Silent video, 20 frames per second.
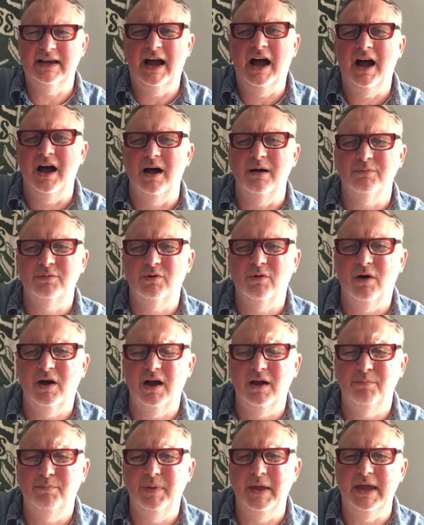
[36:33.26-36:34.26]
it up
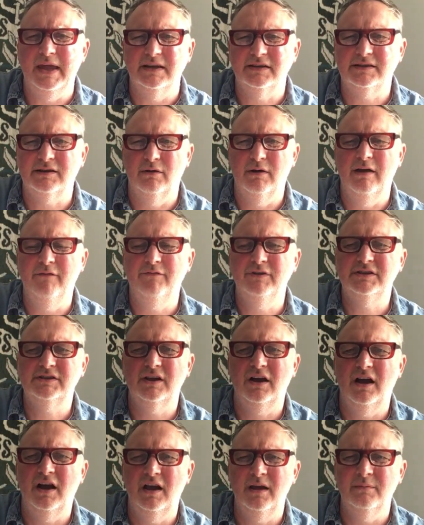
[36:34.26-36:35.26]
quite a bit. So every
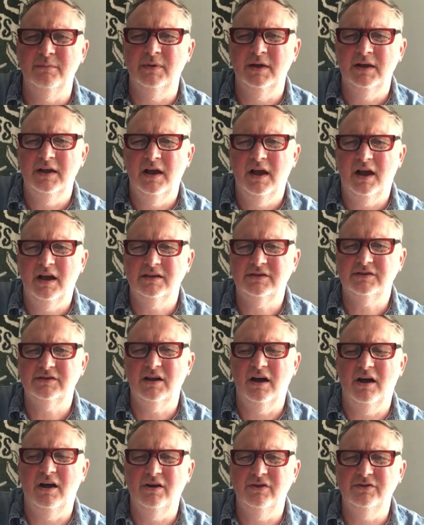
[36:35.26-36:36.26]
time I
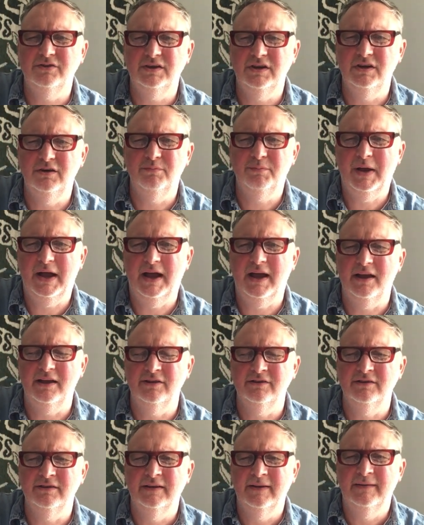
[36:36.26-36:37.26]
start a new
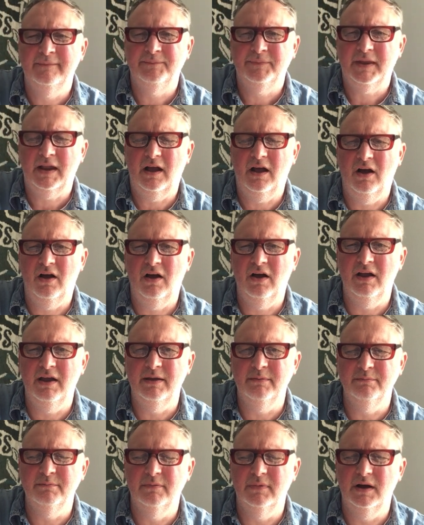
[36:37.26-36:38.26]
pattern,
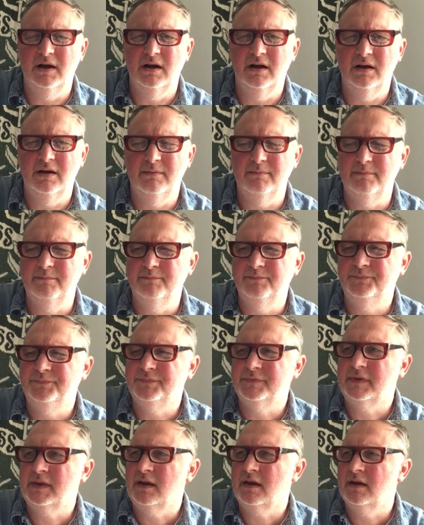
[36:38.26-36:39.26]
I'm um,
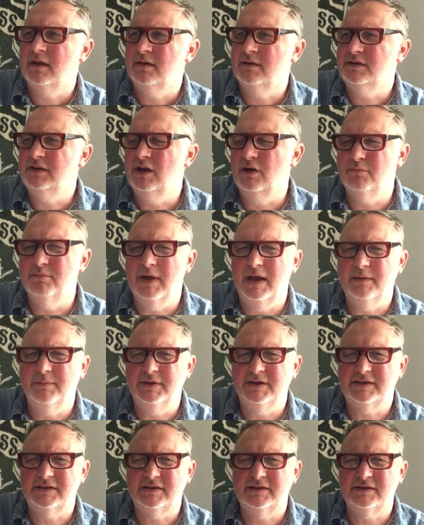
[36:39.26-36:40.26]
you know
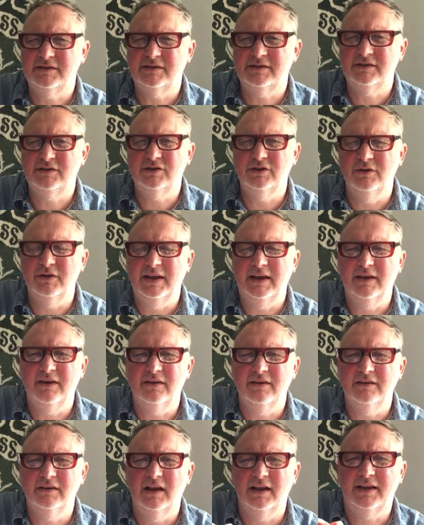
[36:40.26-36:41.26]
maybe
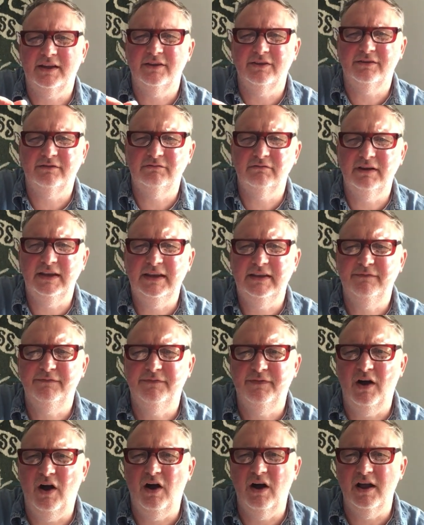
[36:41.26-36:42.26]
doing like a three
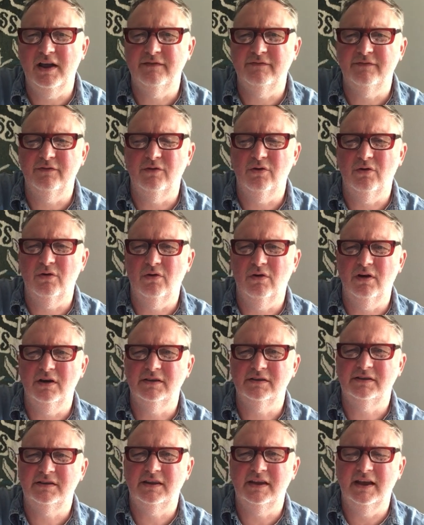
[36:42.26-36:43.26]
five or
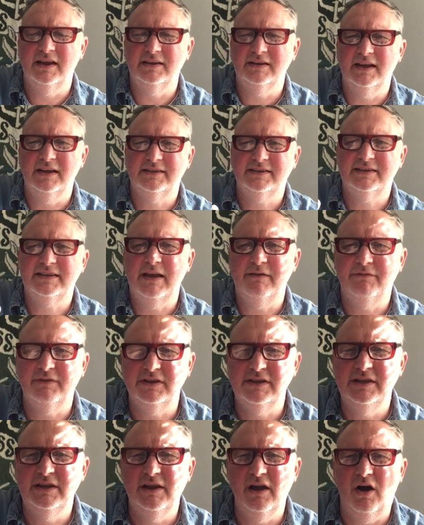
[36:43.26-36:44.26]
a, a,
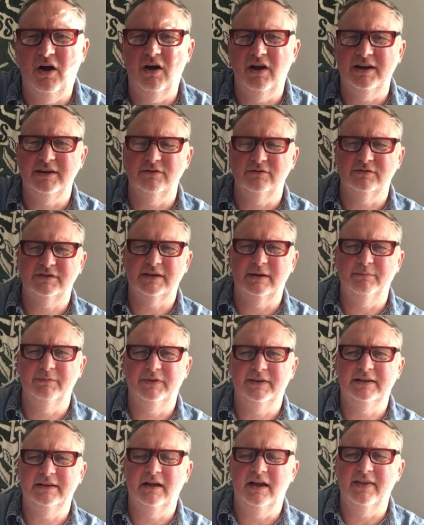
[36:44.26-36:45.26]
seven nine or
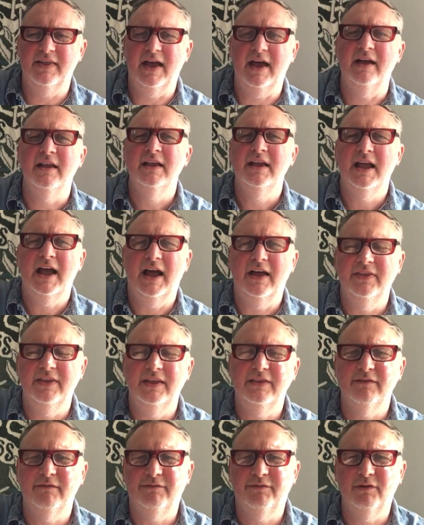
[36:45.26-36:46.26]
something like that, and
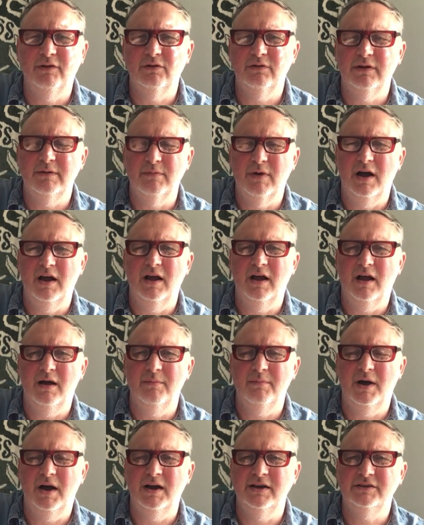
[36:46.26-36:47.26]
then the following
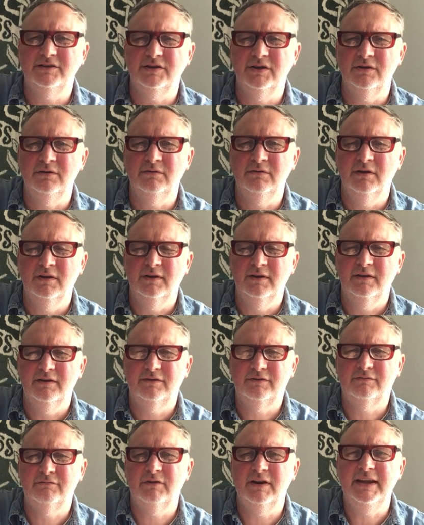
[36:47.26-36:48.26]
I might do
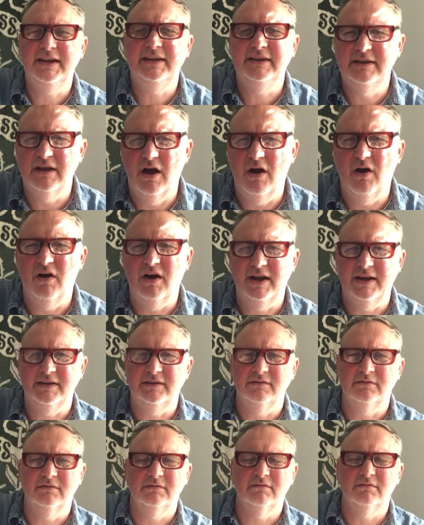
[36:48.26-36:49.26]
three
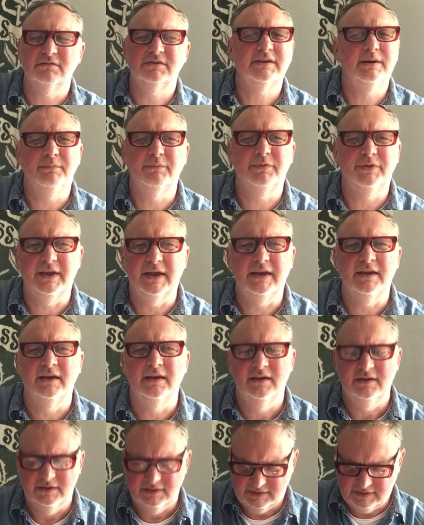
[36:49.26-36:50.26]
nine or something.
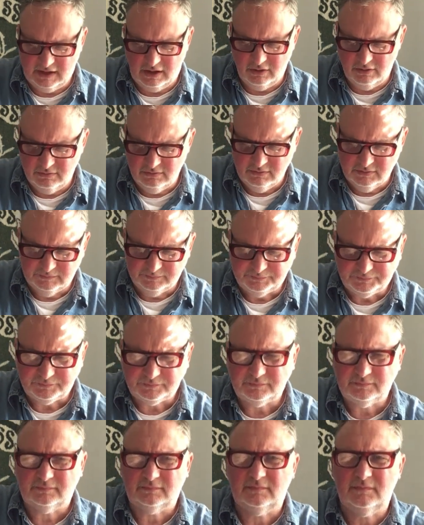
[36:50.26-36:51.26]
So
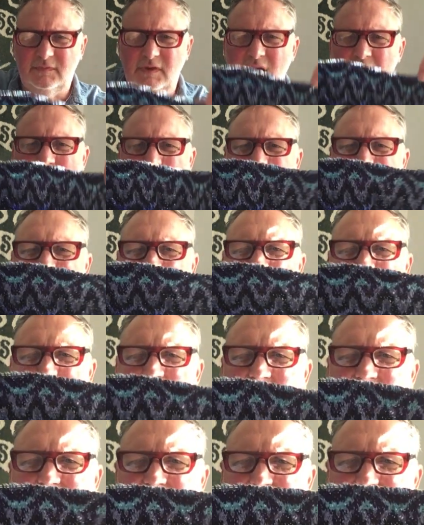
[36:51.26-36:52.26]
I'm
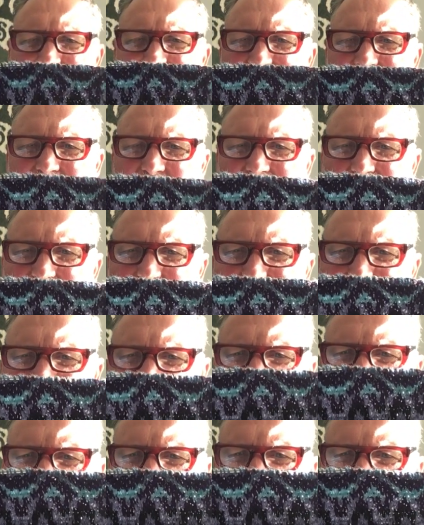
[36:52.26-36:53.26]
trying to,
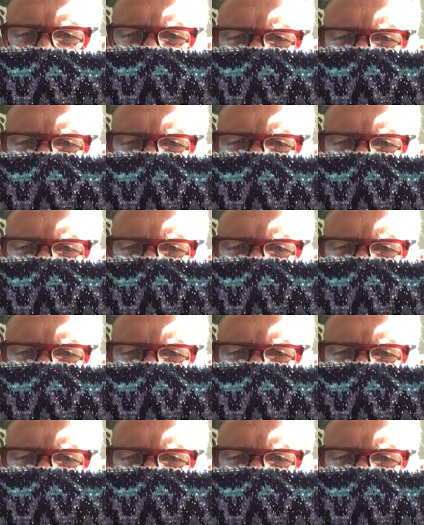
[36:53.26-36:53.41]
so they're